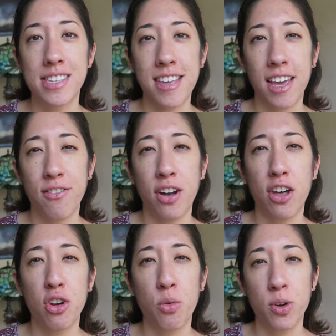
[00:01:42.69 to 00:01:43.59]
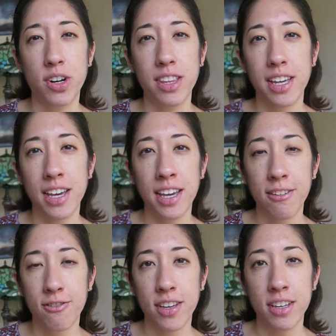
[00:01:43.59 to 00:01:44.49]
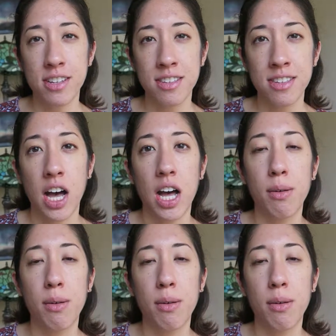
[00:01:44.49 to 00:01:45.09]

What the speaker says: safe and otherworldly it feels.